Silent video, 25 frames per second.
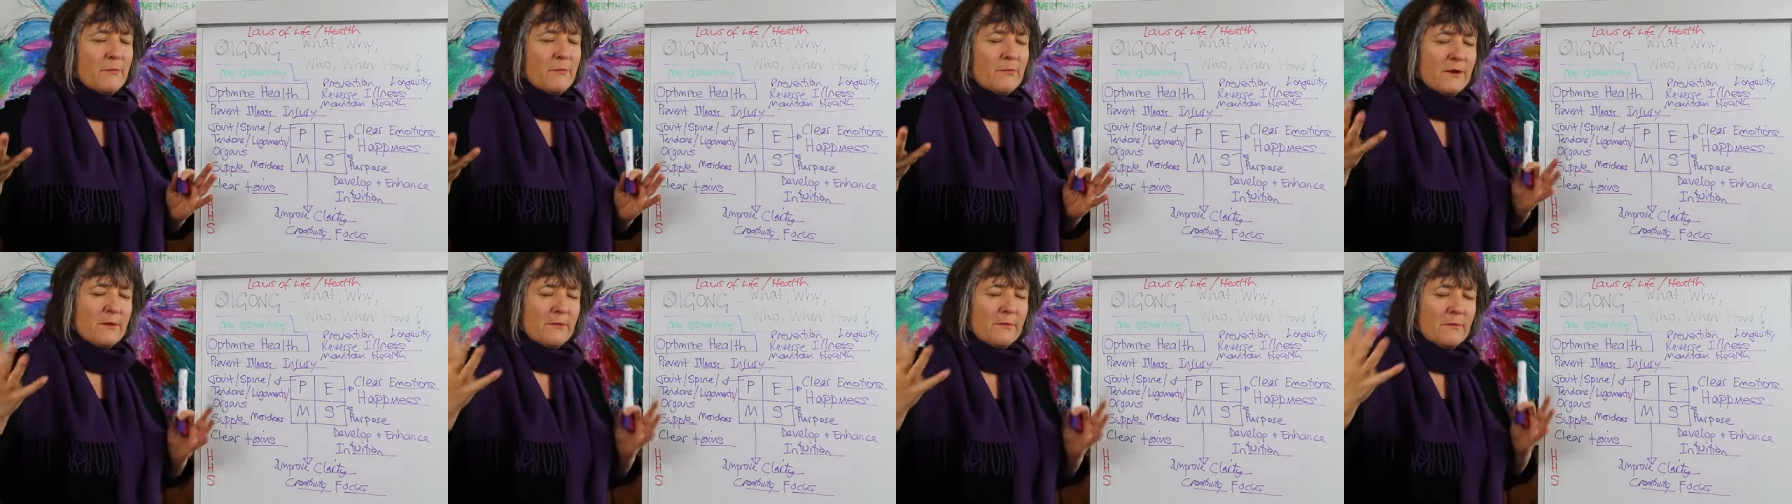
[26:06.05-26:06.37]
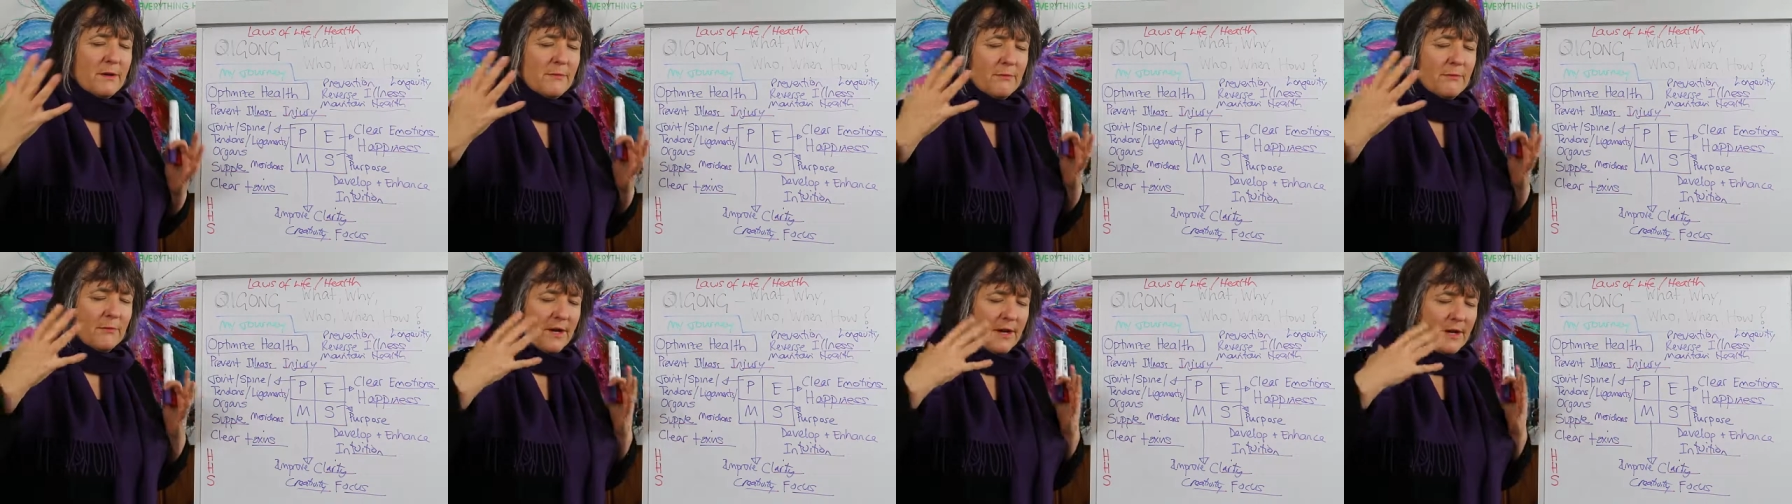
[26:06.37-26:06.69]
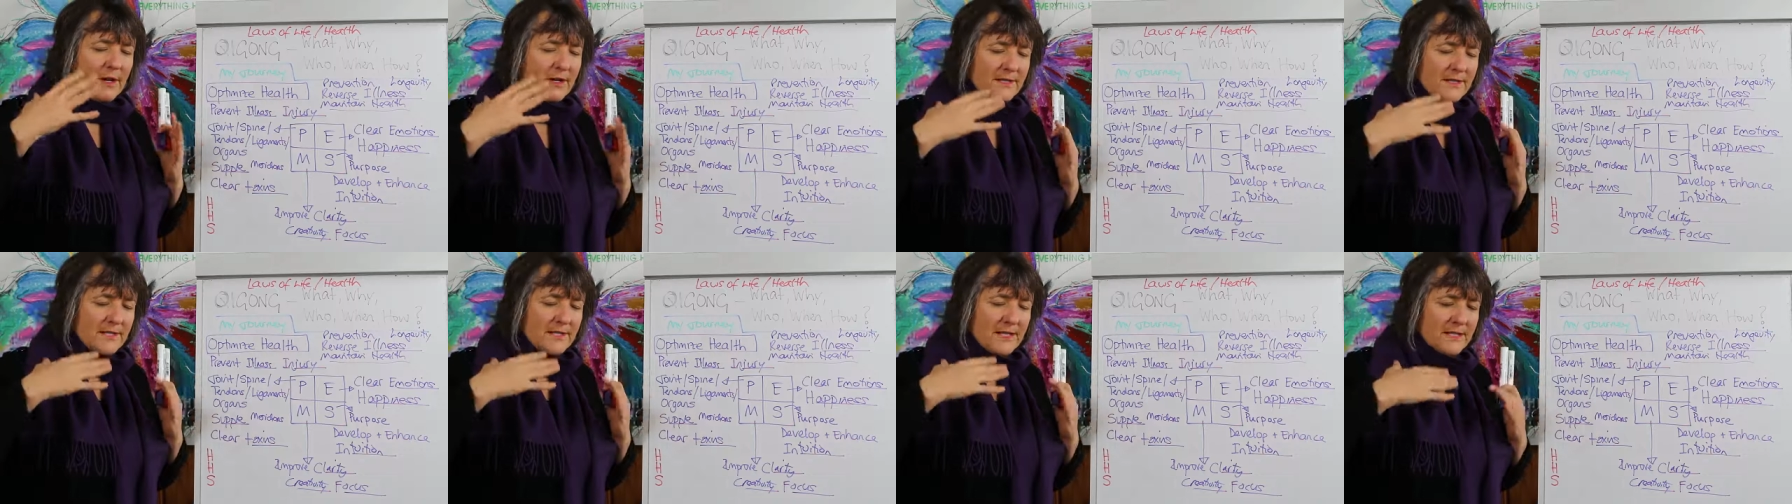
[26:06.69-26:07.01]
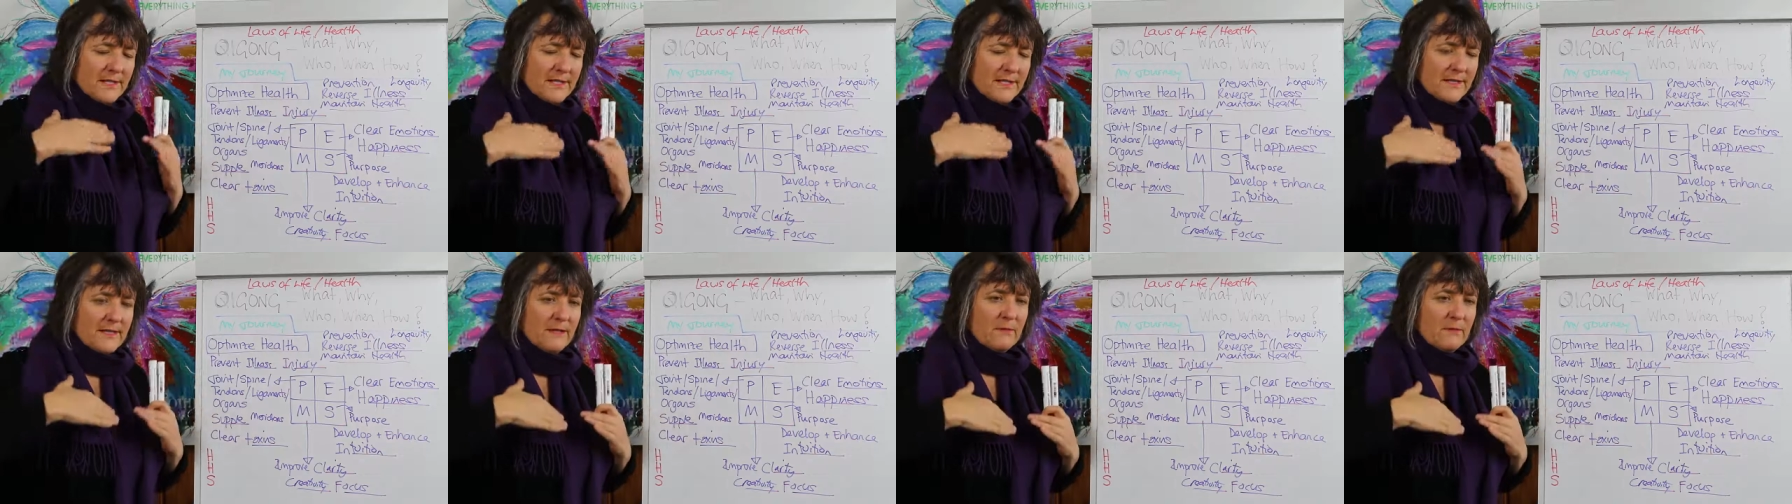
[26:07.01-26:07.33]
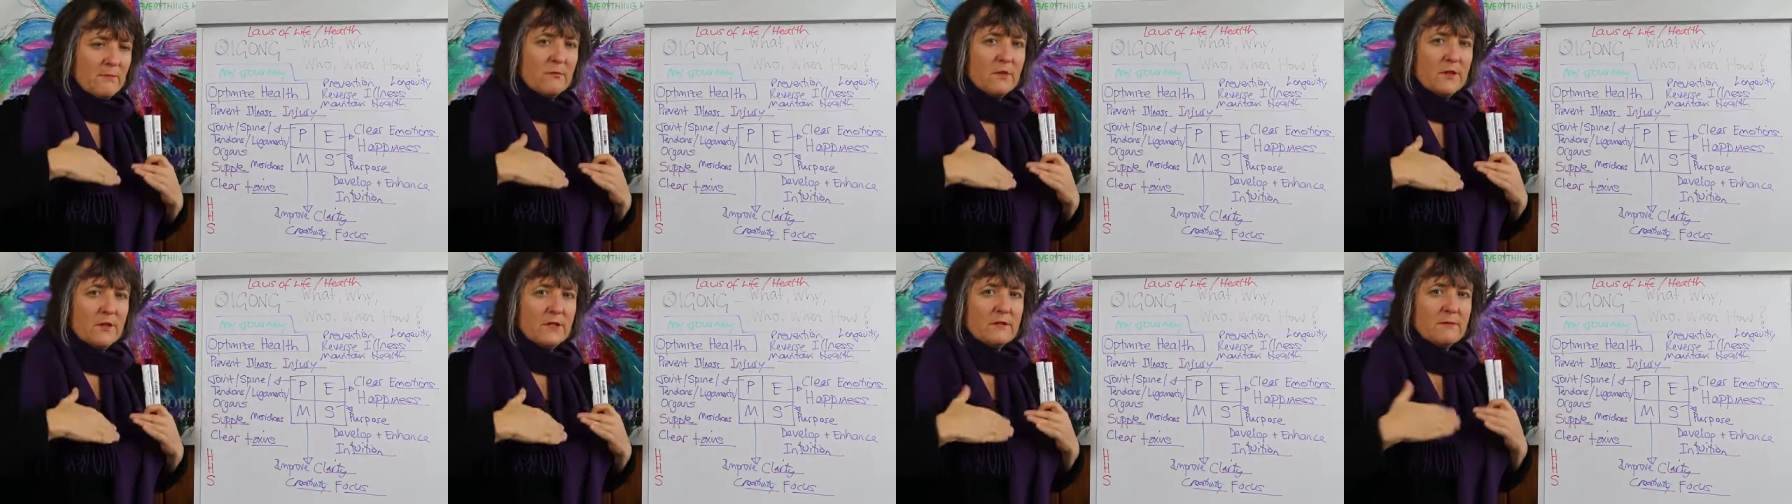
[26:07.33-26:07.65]
we bring our senses
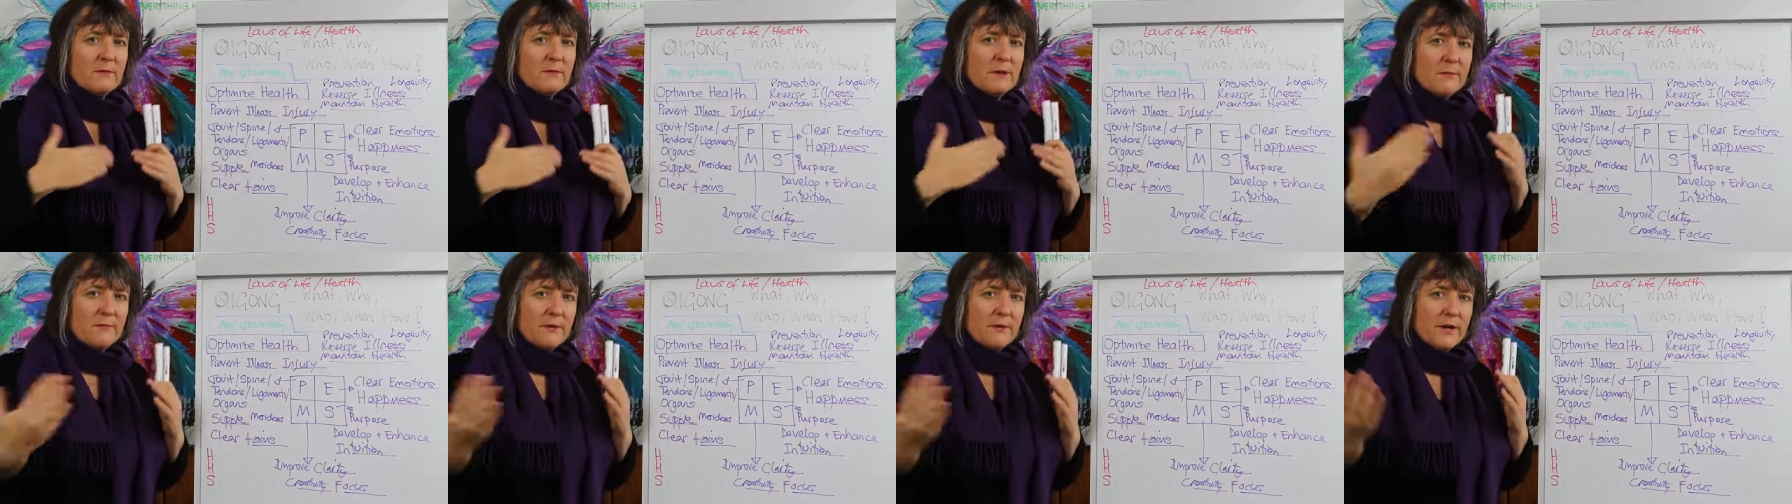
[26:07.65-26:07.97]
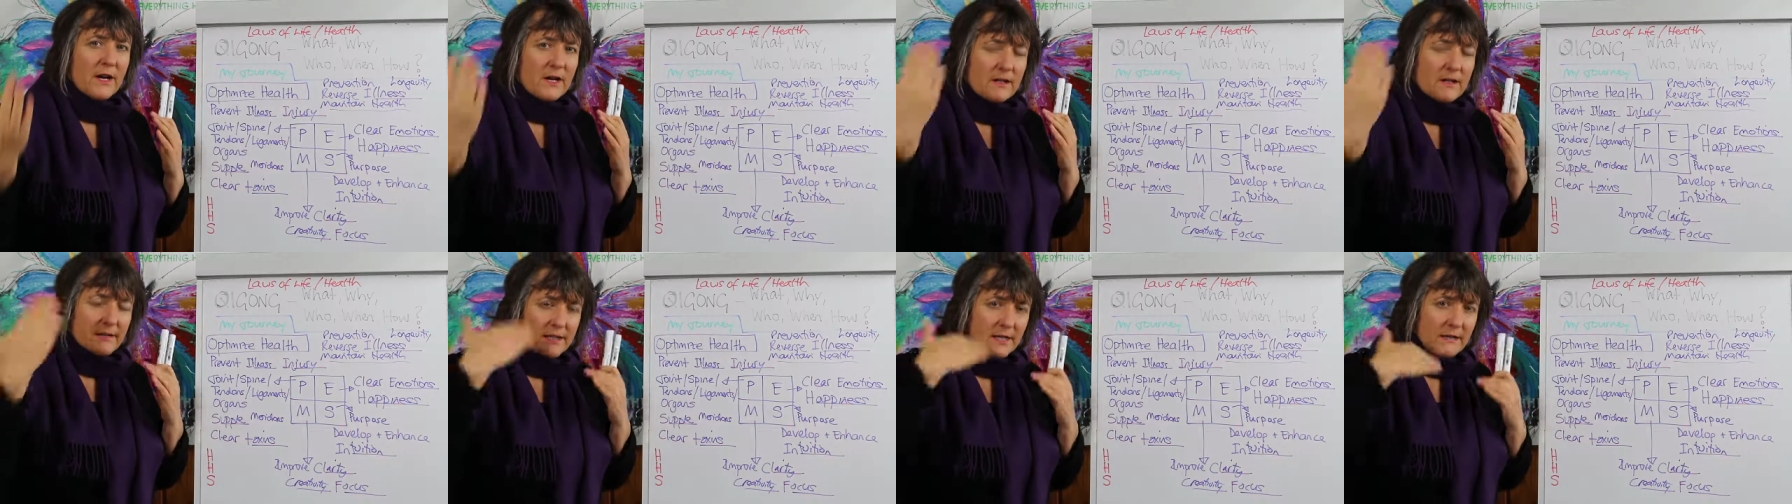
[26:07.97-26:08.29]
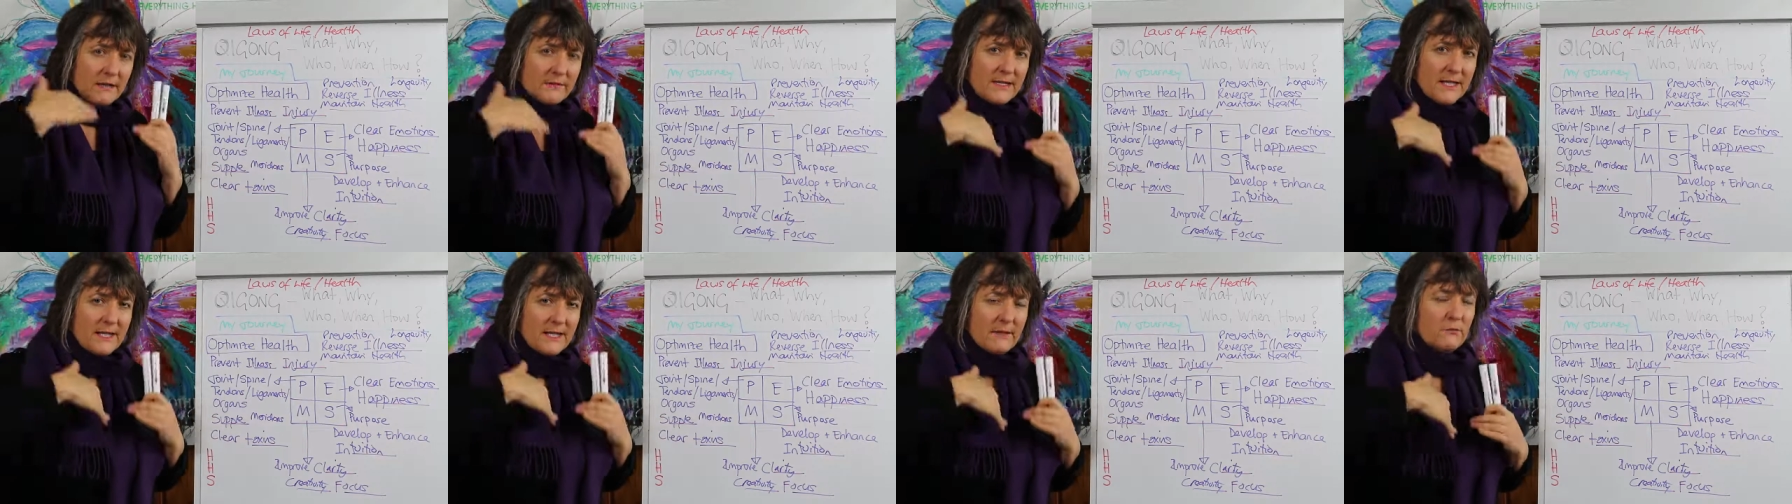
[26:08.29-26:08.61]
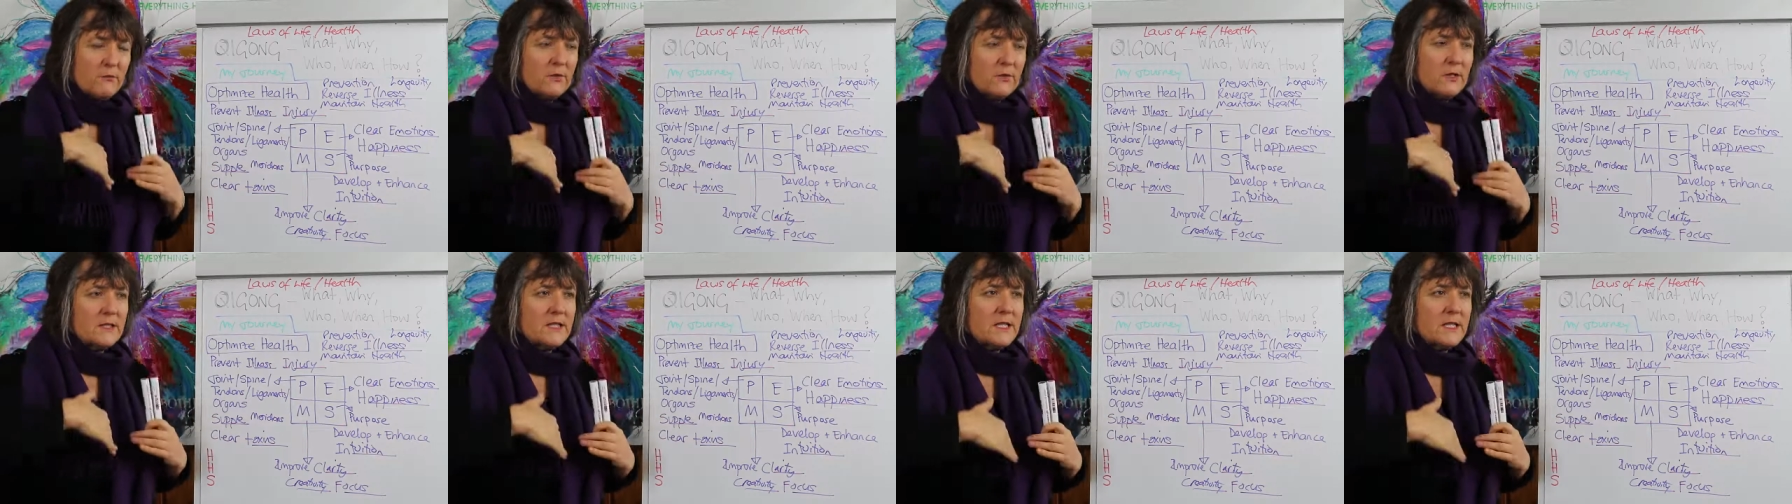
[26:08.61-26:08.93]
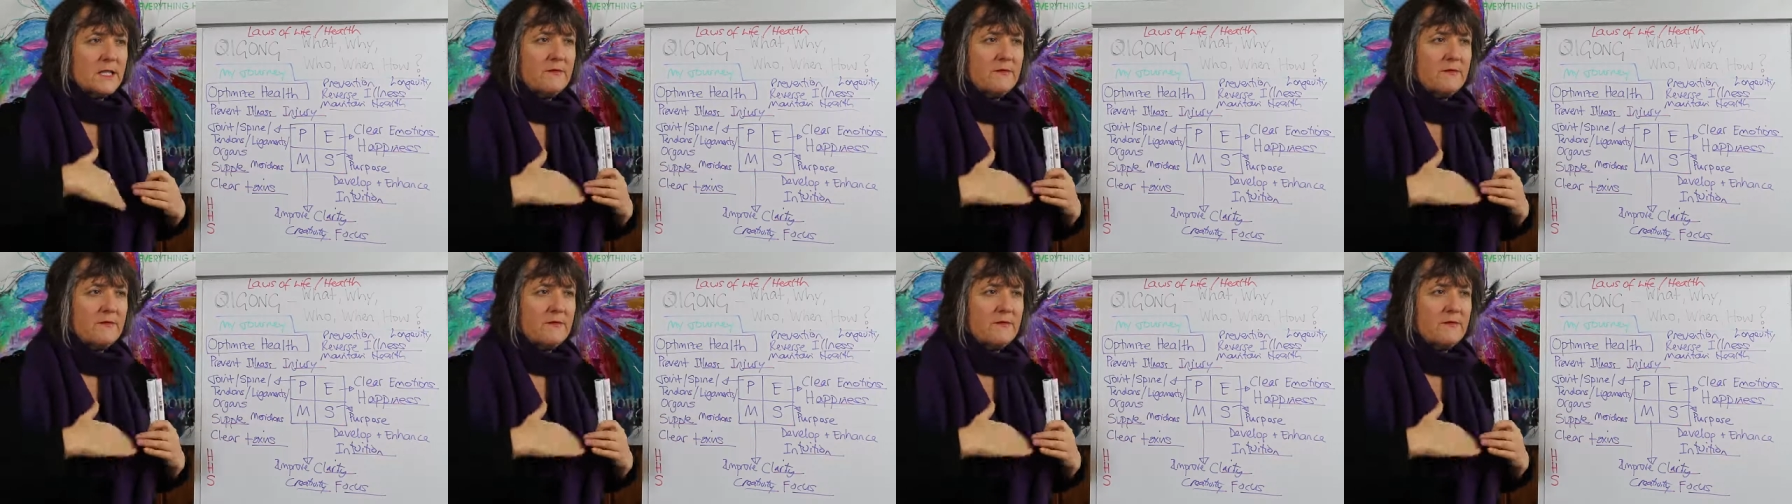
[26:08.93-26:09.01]
inwards, we bring ourselves inwards.